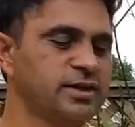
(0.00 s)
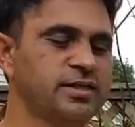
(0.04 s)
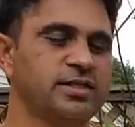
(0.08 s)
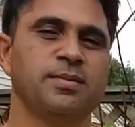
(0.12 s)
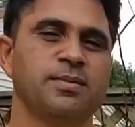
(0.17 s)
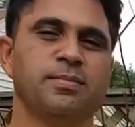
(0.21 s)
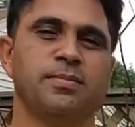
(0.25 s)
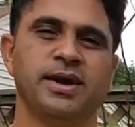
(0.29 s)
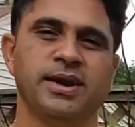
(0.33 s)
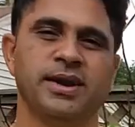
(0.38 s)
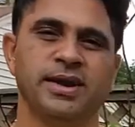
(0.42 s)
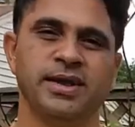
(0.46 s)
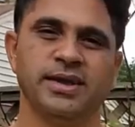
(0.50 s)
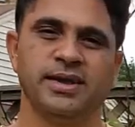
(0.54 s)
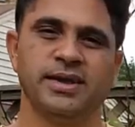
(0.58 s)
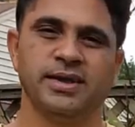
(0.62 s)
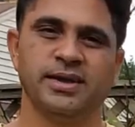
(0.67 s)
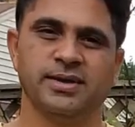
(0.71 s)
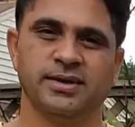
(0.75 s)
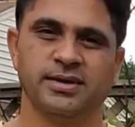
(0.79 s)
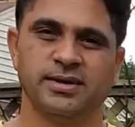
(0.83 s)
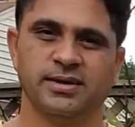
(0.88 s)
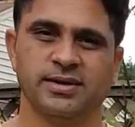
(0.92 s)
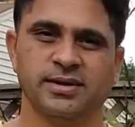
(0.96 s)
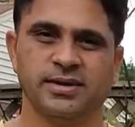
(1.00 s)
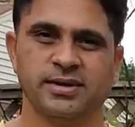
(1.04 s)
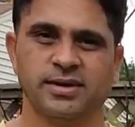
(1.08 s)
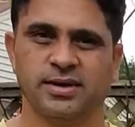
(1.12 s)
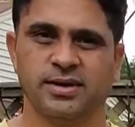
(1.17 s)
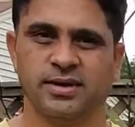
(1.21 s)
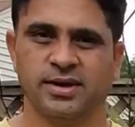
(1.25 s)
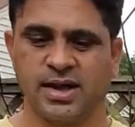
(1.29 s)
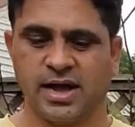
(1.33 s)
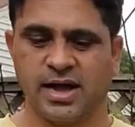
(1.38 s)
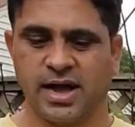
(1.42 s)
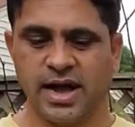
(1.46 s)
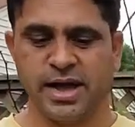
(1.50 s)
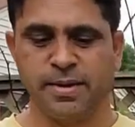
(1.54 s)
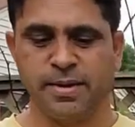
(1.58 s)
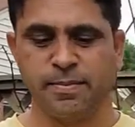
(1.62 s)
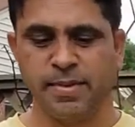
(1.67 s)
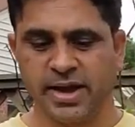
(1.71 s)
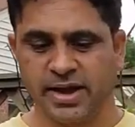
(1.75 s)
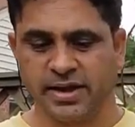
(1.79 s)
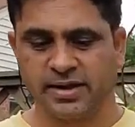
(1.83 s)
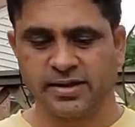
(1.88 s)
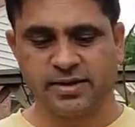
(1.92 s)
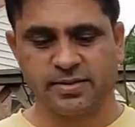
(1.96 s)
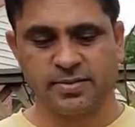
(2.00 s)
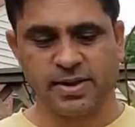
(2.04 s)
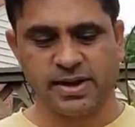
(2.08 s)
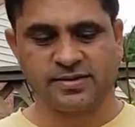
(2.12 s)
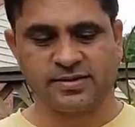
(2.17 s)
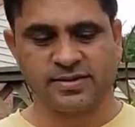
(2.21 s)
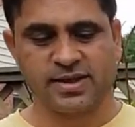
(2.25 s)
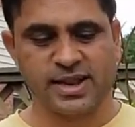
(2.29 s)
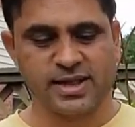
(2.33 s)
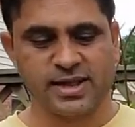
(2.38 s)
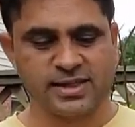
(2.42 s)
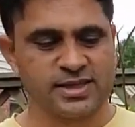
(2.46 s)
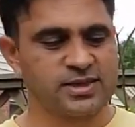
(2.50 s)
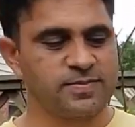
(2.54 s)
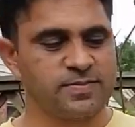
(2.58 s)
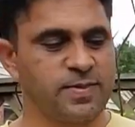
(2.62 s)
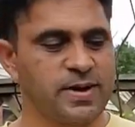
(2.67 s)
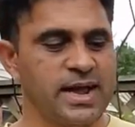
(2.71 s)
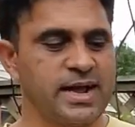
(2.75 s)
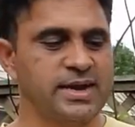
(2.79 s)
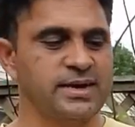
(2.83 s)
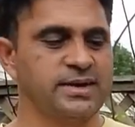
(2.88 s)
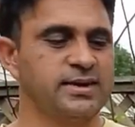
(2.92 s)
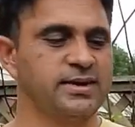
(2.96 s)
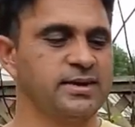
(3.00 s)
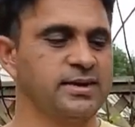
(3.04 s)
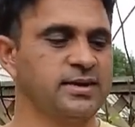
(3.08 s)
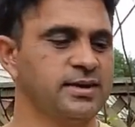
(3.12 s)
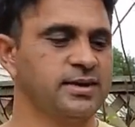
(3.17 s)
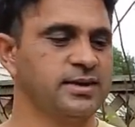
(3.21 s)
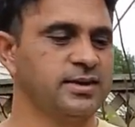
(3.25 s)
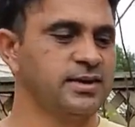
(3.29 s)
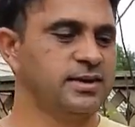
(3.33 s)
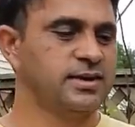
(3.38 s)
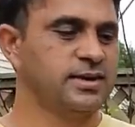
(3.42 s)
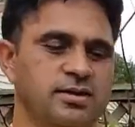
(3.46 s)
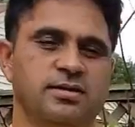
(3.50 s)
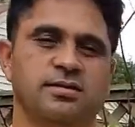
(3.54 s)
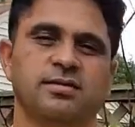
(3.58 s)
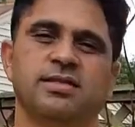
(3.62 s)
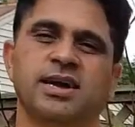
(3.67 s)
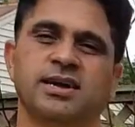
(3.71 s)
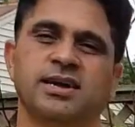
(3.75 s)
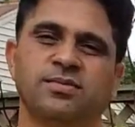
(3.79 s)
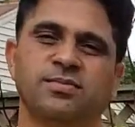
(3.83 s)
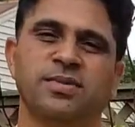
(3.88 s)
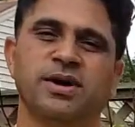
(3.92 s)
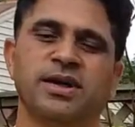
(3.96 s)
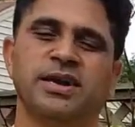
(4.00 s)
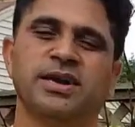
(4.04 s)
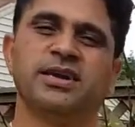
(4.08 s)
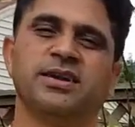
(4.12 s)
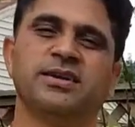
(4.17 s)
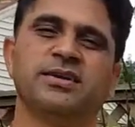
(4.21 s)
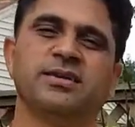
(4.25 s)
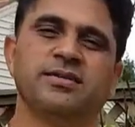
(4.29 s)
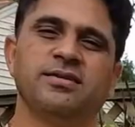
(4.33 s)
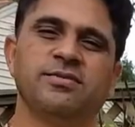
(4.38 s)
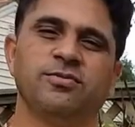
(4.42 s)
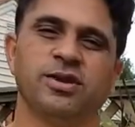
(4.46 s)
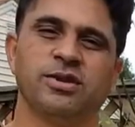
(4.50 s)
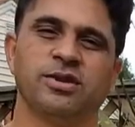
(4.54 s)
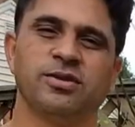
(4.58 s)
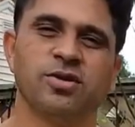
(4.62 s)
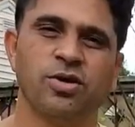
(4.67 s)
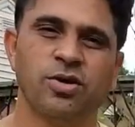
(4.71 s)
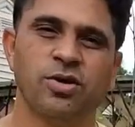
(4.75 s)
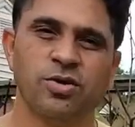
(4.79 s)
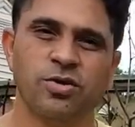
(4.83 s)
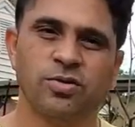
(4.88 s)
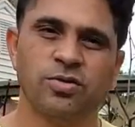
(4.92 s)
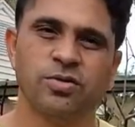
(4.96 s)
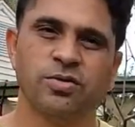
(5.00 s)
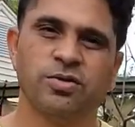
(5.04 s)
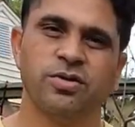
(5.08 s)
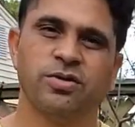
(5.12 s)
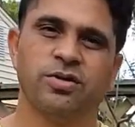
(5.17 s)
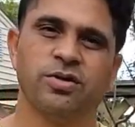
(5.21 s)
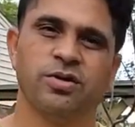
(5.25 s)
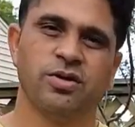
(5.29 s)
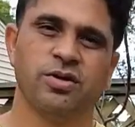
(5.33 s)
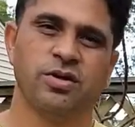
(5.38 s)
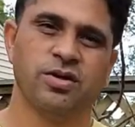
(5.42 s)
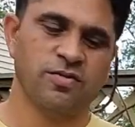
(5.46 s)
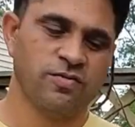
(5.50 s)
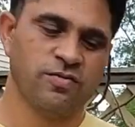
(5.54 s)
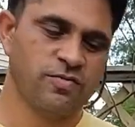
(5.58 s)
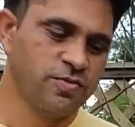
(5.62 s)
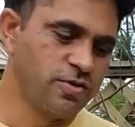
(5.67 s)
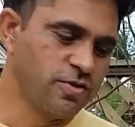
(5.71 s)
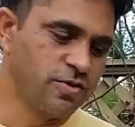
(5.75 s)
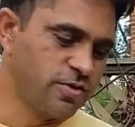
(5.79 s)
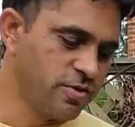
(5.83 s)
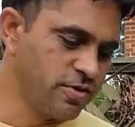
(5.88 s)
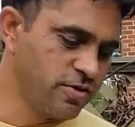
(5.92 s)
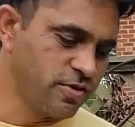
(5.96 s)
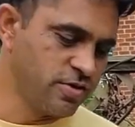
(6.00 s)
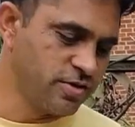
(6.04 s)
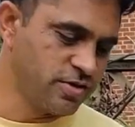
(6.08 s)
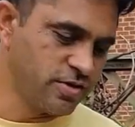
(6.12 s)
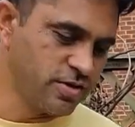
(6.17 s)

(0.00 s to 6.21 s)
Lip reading: the money I make by selling this plant. Of that money, it could go for